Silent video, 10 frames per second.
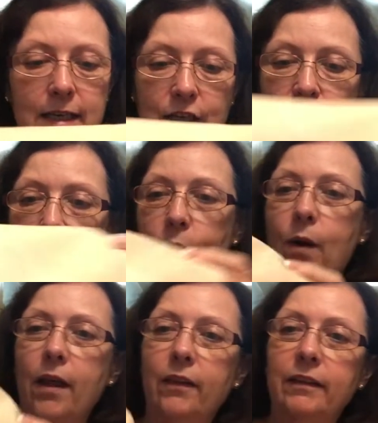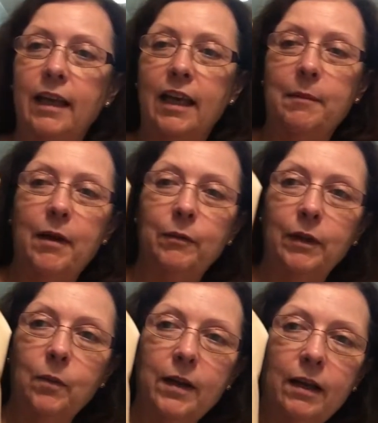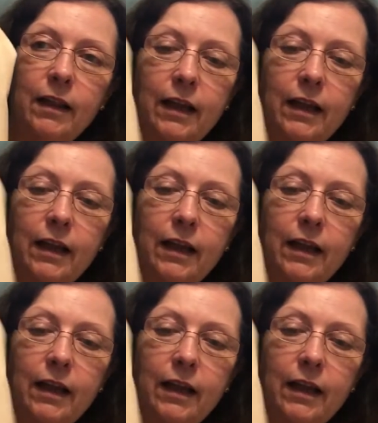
So I thought that came out really well.